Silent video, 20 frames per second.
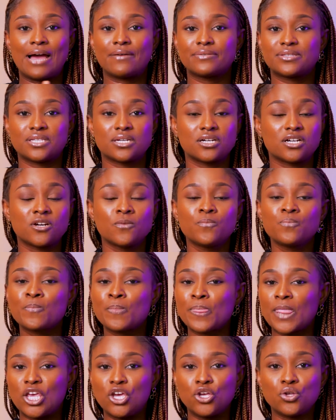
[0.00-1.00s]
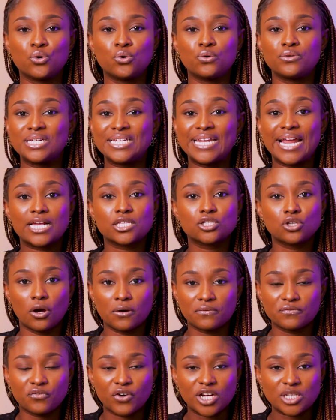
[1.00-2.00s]
after, you know, the next
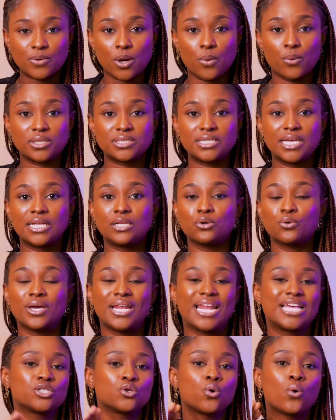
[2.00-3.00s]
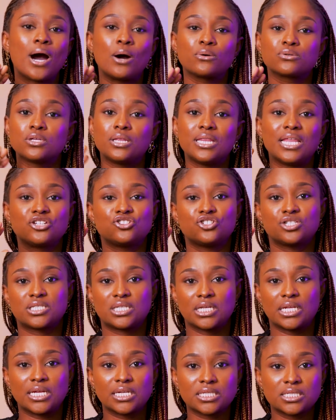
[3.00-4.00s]
conference where we're saying, okay, let's go out and
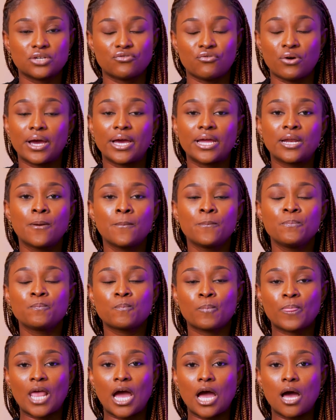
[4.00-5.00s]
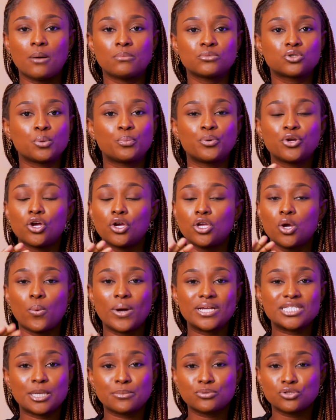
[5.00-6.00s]
legislate, right? So put it on your
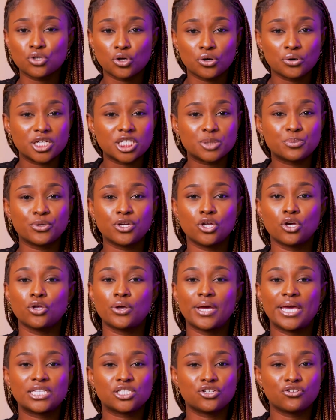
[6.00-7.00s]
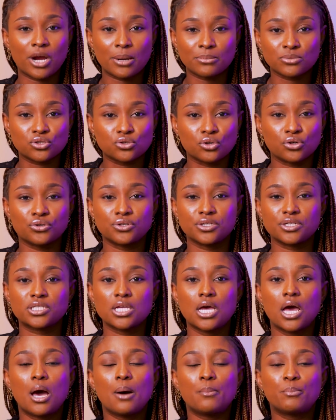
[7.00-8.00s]
WhatsApp stories, put it on your Instagram
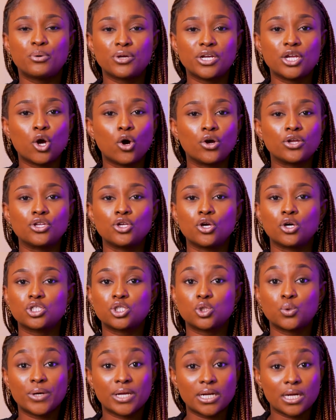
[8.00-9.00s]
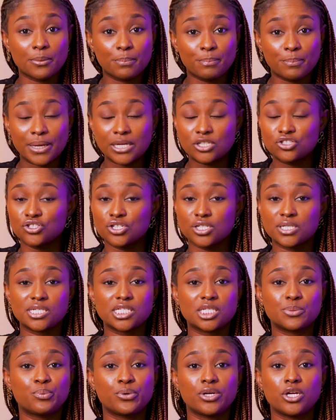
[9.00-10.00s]
stories, put it on your Twitter
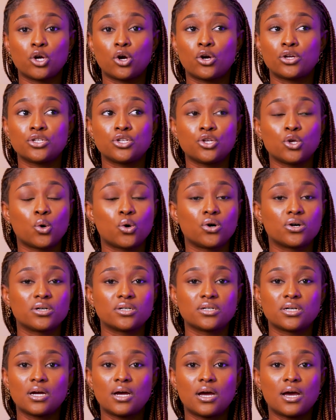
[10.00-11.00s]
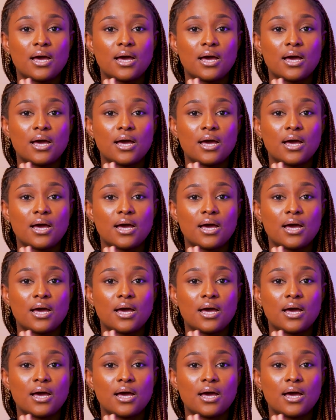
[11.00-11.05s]
pages, put it on your